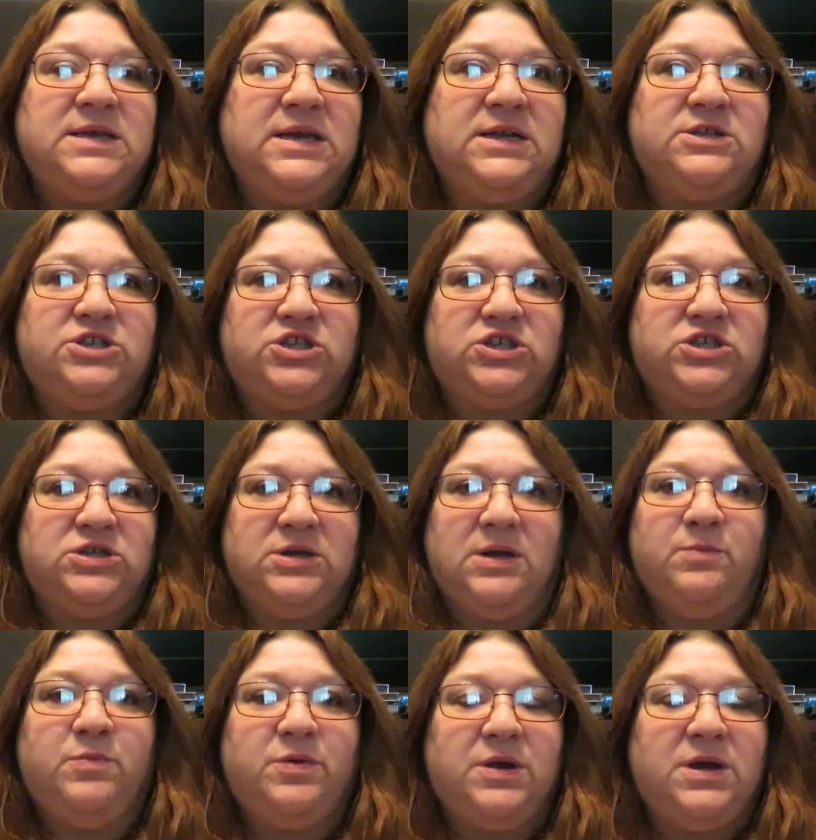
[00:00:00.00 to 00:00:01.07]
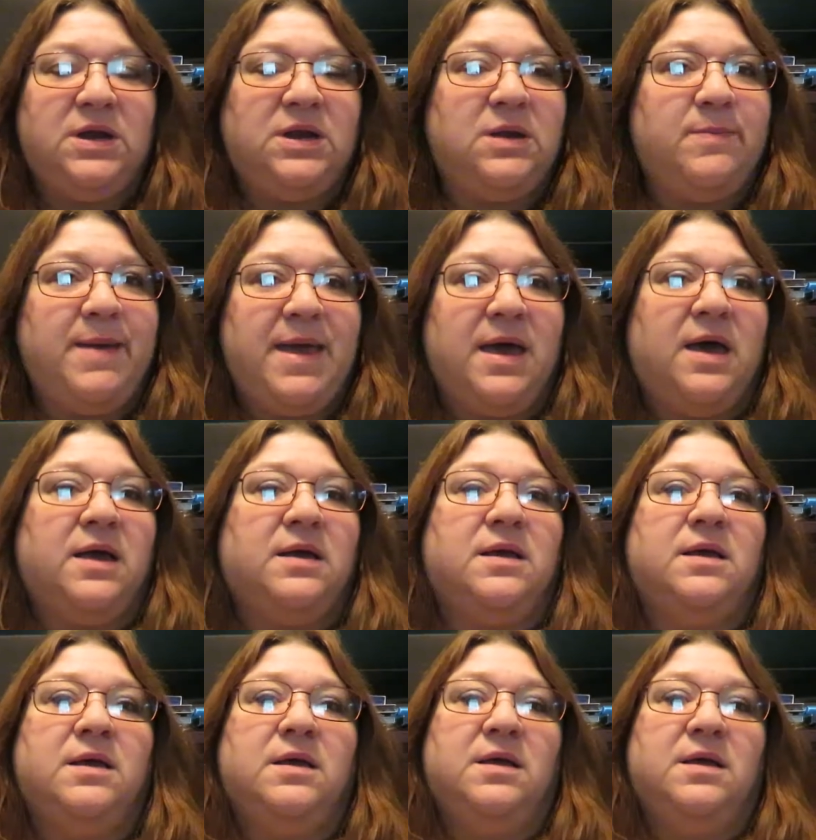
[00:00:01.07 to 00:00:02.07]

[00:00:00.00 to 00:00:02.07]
each and put it in a bag